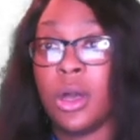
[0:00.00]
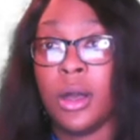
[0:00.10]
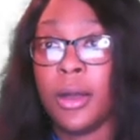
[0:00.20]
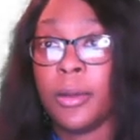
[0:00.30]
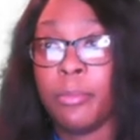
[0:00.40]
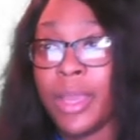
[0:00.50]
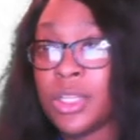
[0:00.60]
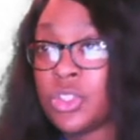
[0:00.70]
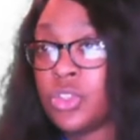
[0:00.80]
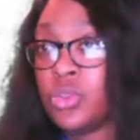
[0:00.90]
um,
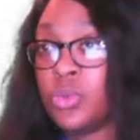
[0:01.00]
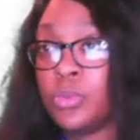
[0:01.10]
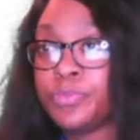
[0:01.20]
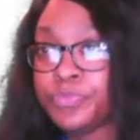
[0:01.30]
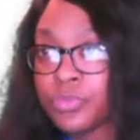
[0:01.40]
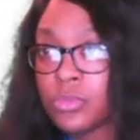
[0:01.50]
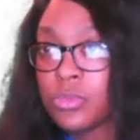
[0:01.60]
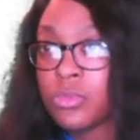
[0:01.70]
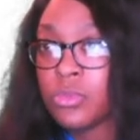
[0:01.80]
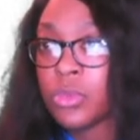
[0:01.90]
make sure you
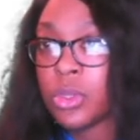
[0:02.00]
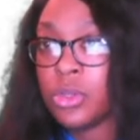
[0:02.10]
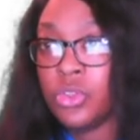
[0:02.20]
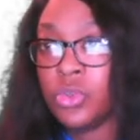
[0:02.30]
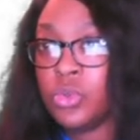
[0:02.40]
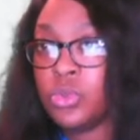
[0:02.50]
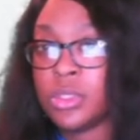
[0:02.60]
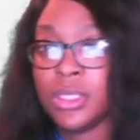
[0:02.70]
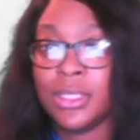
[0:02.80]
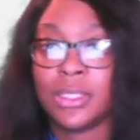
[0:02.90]
use
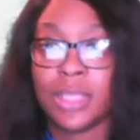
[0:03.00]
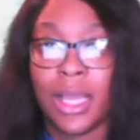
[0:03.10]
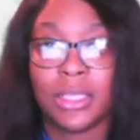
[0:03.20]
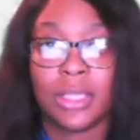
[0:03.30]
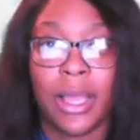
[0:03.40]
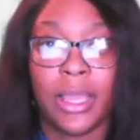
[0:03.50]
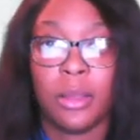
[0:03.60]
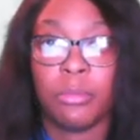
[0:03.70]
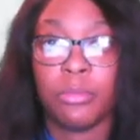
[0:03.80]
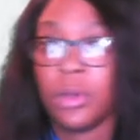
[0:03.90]
these sites like,
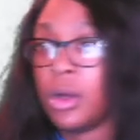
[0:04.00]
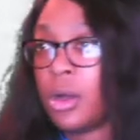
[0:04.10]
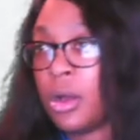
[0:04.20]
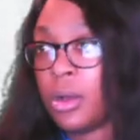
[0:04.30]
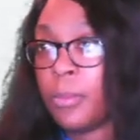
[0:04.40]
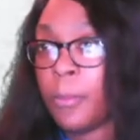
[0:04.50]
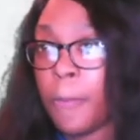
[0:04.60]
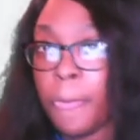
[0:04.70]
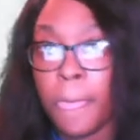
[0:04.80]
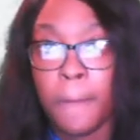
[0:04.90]
um.
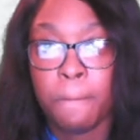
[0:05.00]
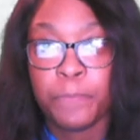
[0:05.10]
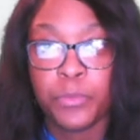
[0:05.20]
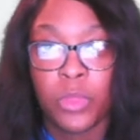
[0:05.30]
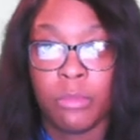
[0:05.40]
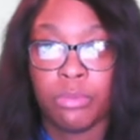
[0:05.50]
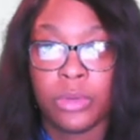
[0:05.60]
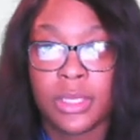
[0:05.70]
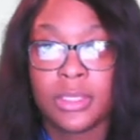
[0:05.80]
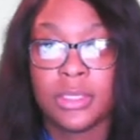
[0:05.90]
Uh,
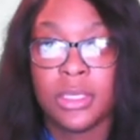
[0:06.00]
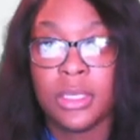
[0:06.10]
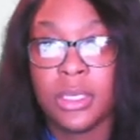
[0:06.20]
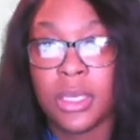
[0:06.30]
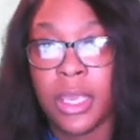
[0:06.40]
Brickseek,